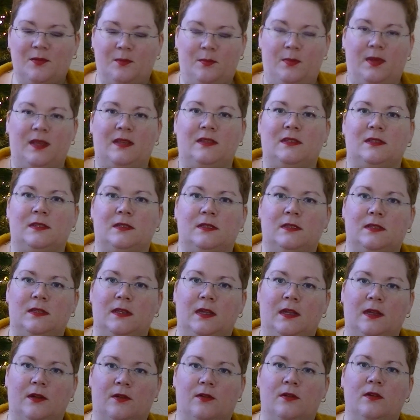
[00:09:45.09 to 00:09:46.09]
Biggs is
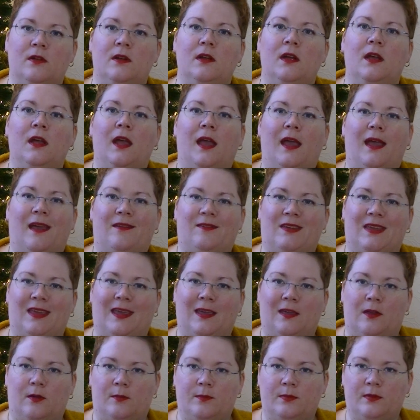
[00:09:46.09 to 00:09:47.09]
here having
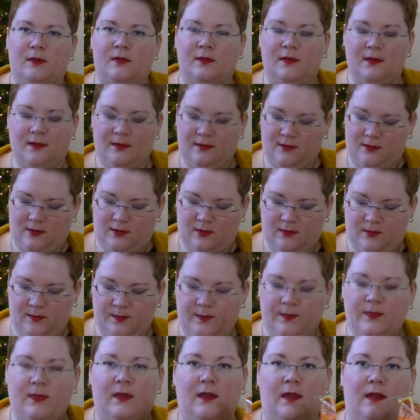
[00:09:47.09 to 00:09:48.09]
hiccups, so
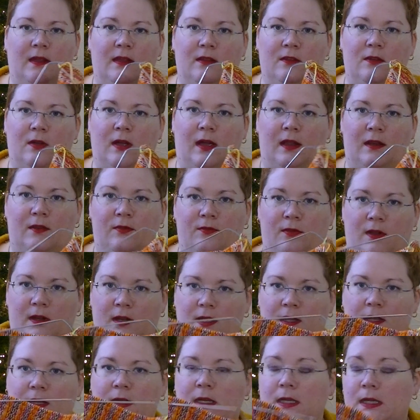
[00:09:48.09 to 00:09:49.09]
he's kind of
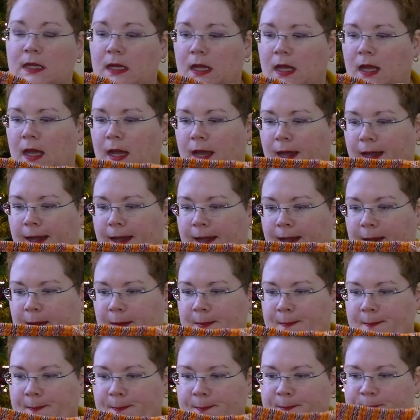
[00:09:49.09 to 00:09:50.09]

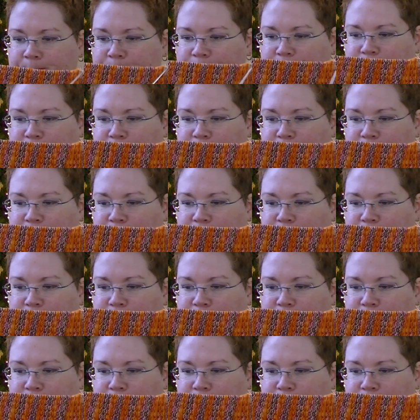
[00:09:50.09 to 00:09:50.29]
funny.